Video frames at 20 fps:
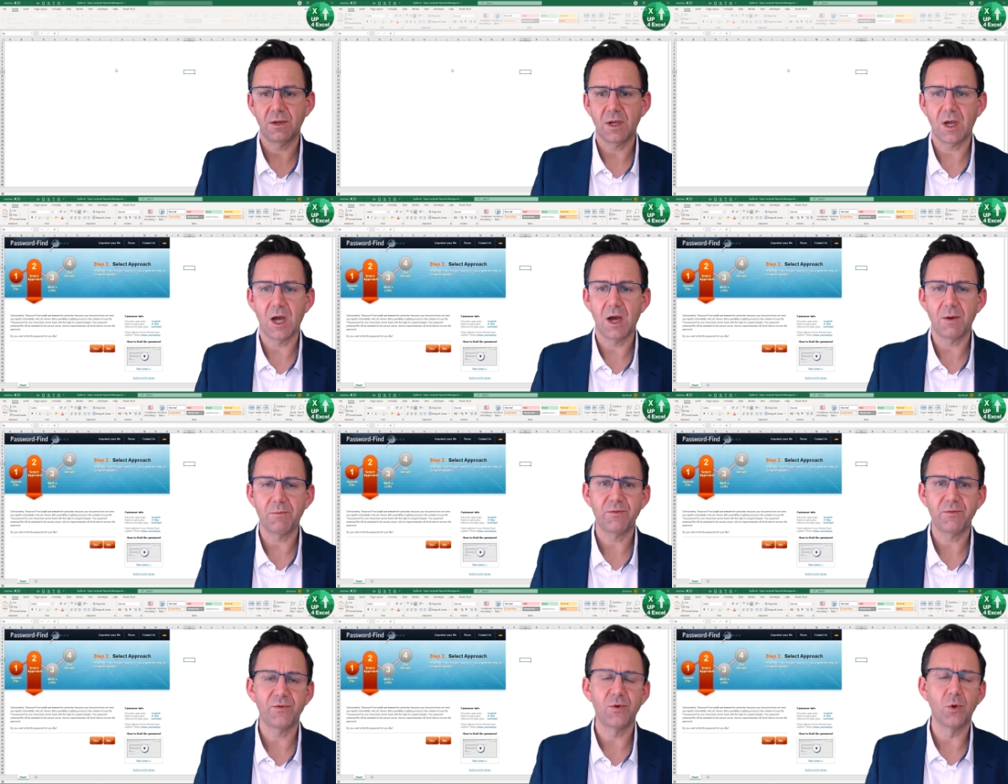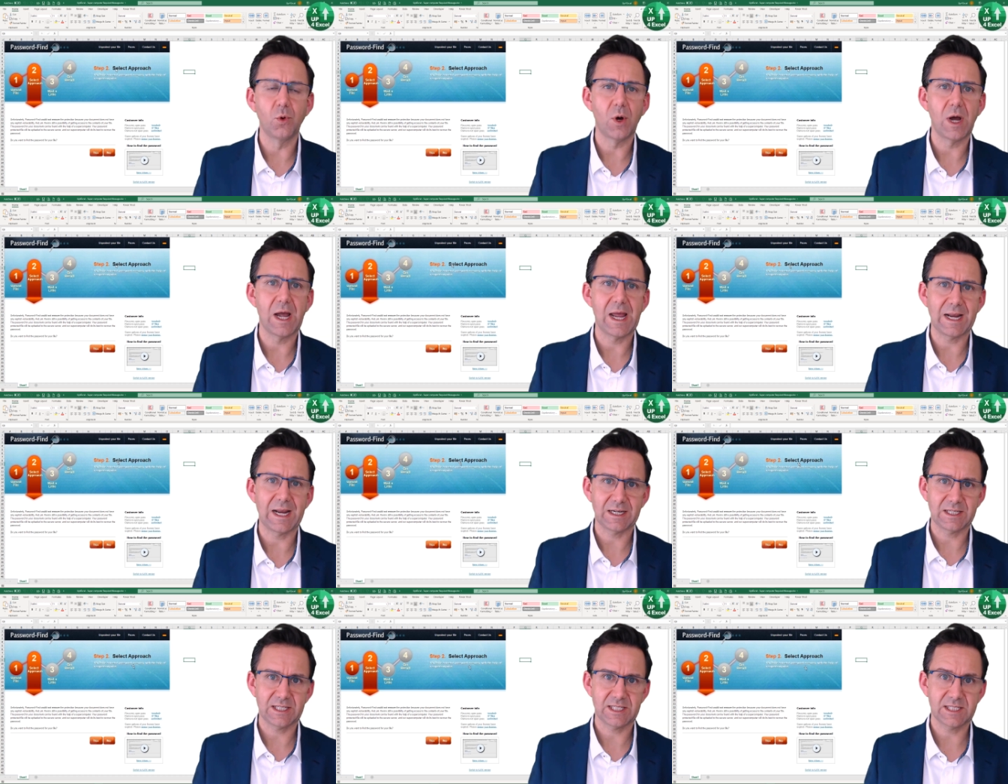Up four
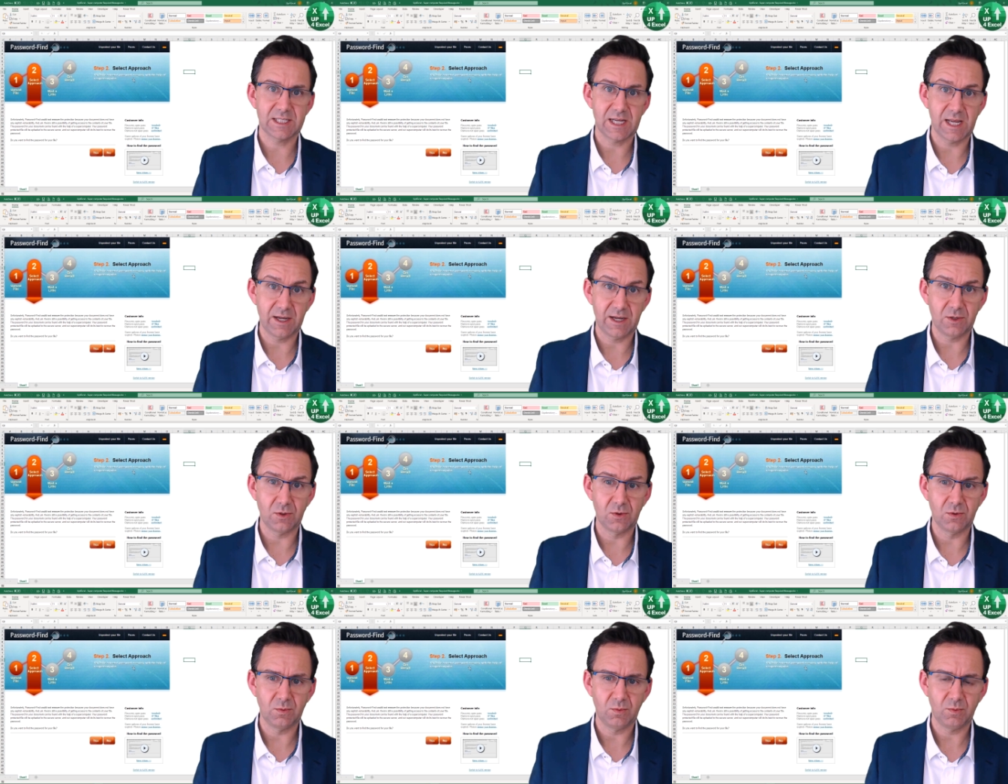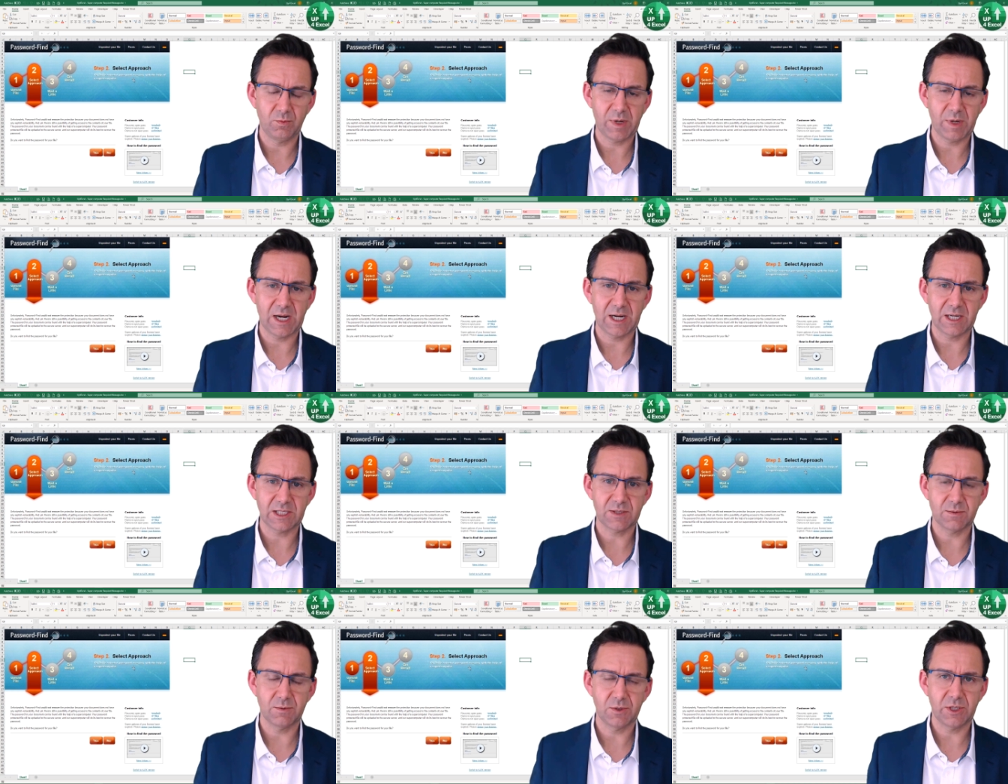Excel
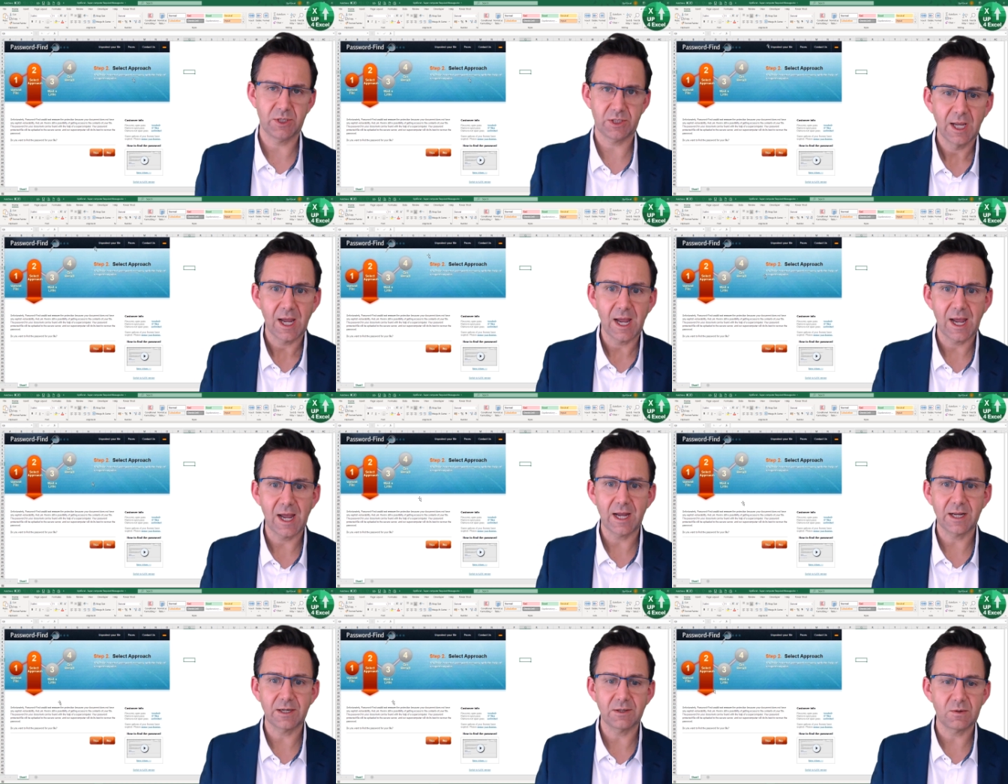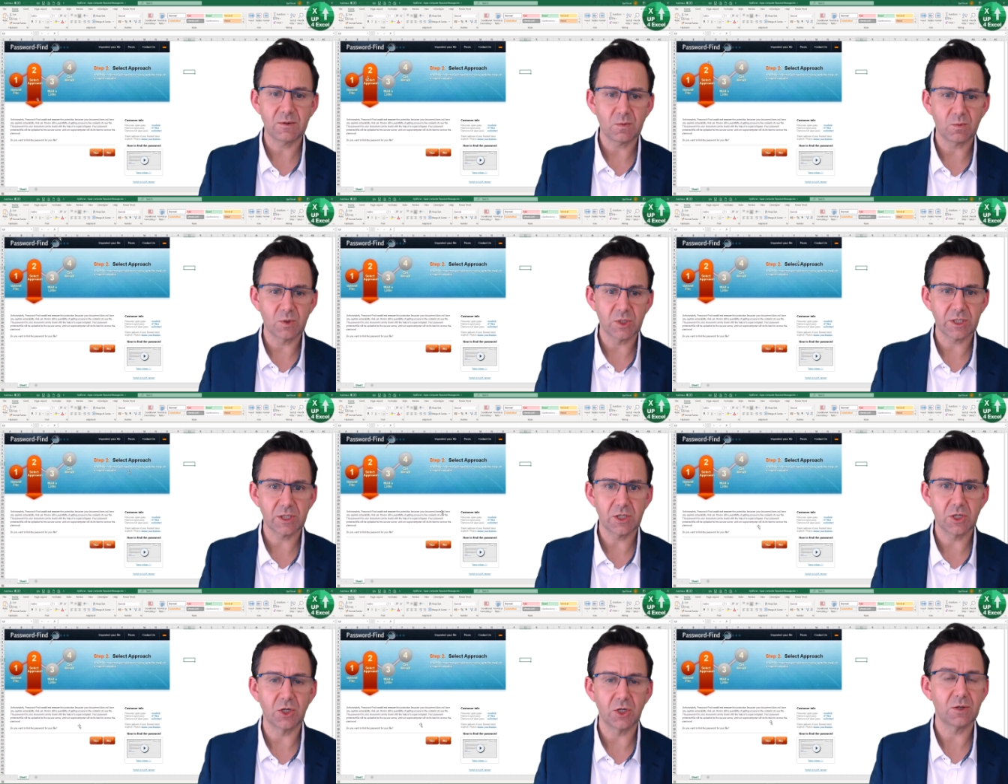password, and what
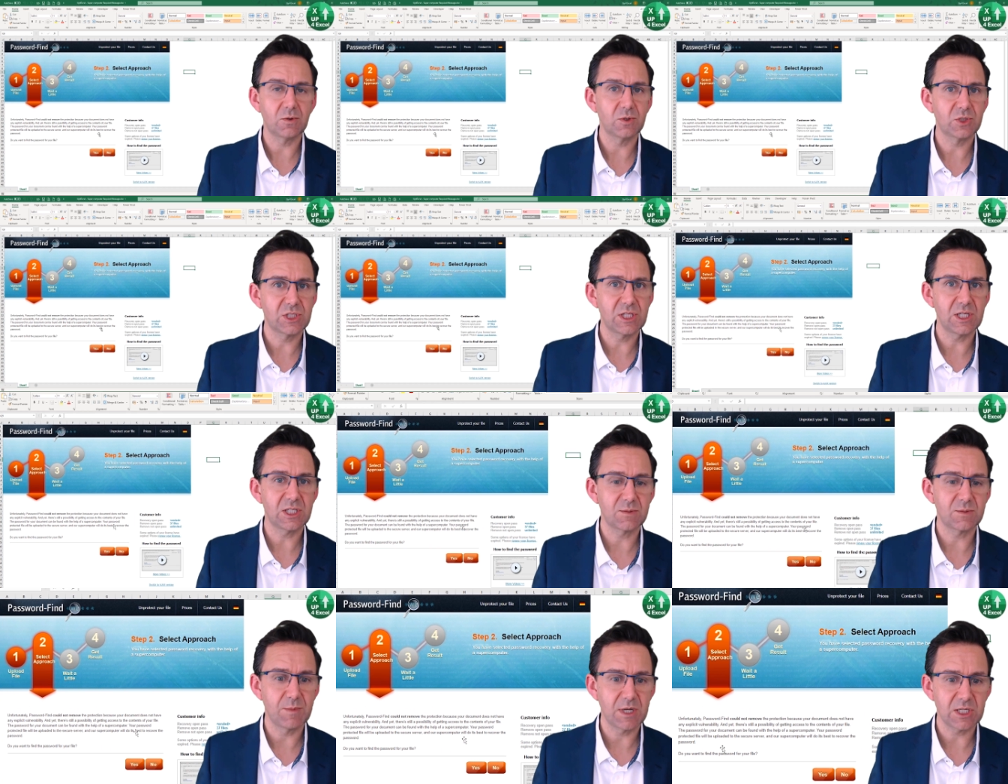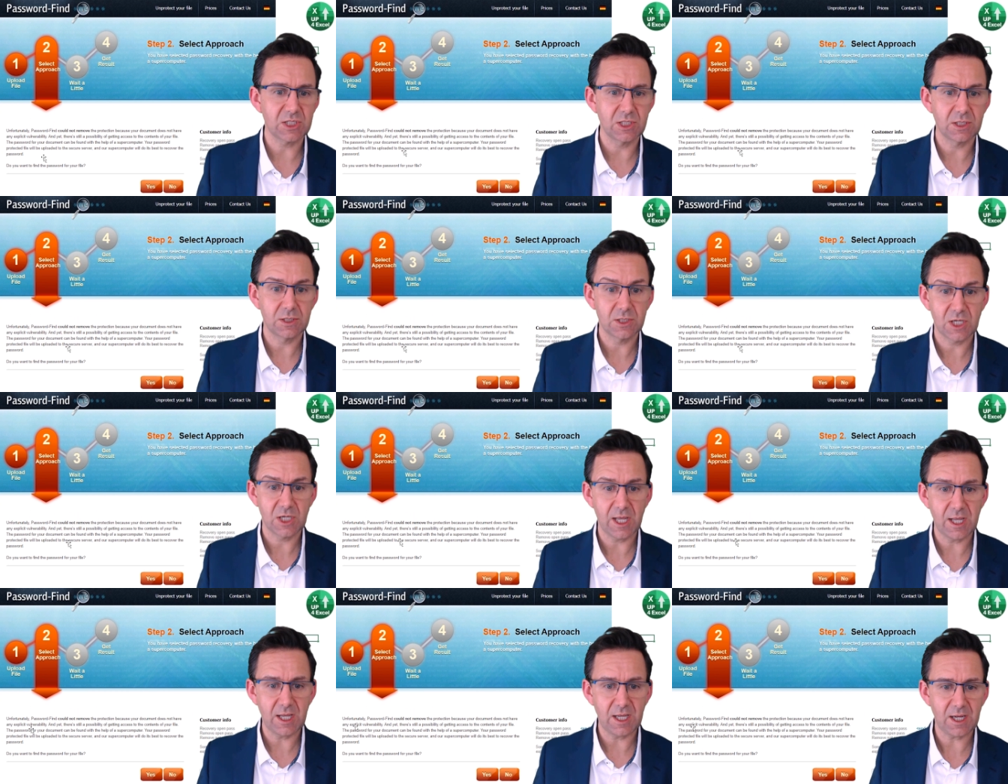I got was this message
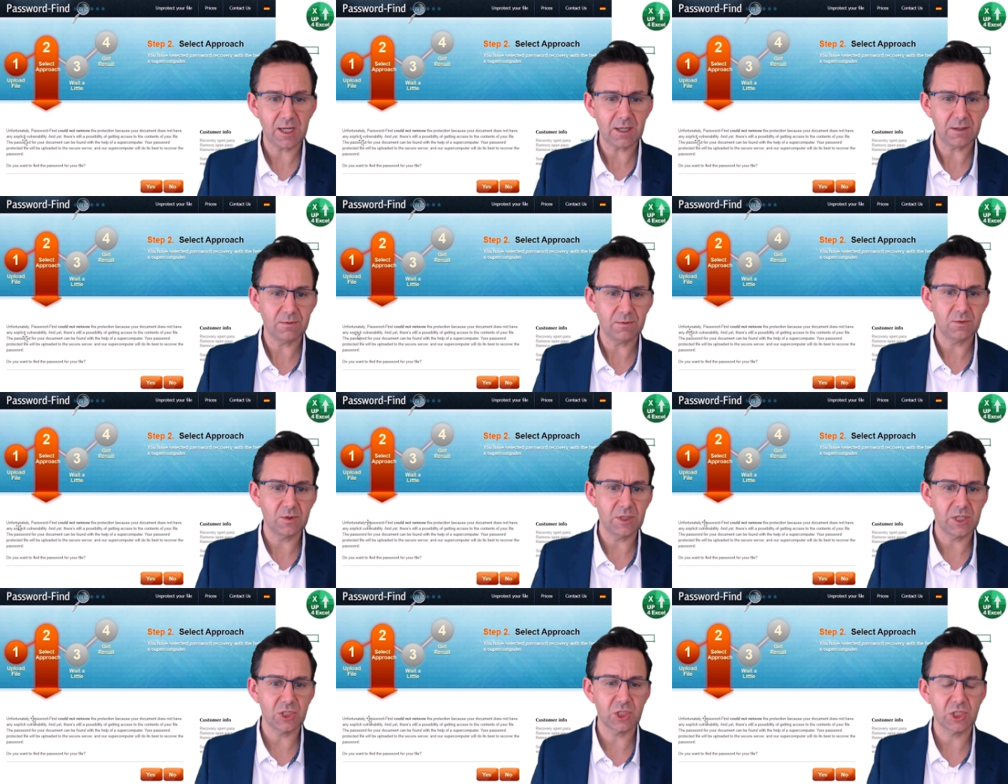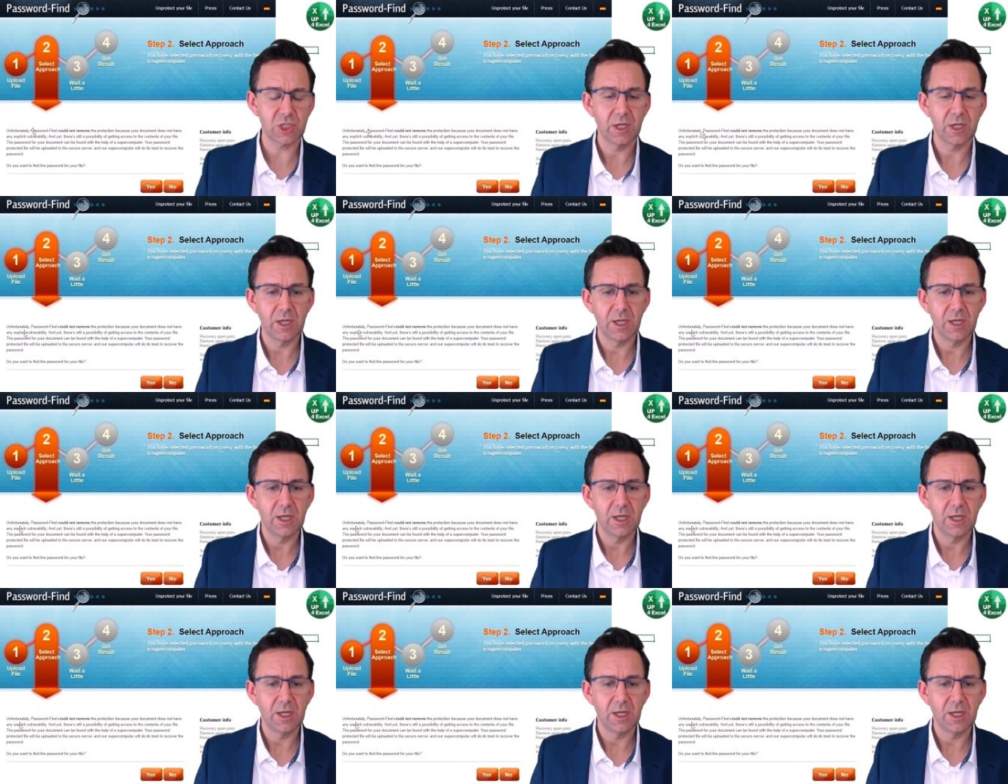here, which